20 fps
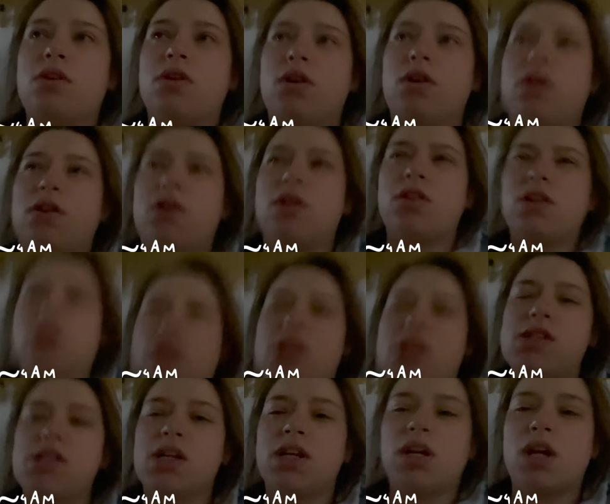And I think they
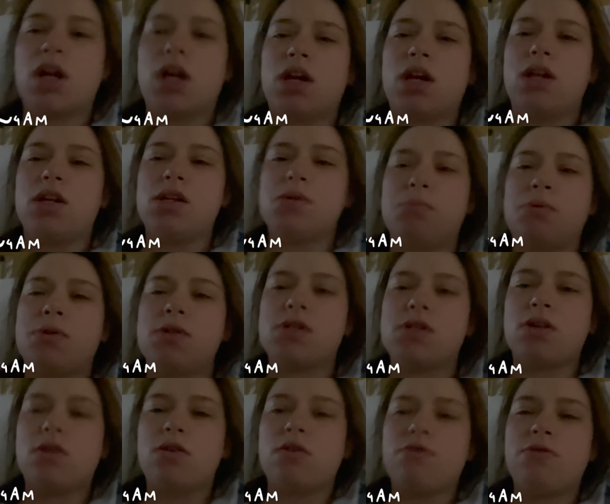said
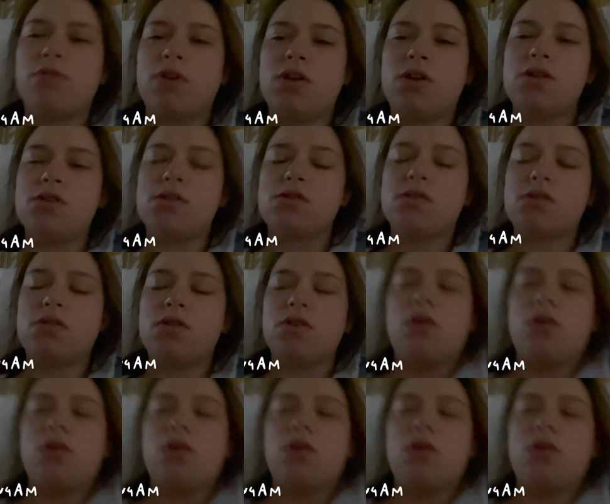90% effaced.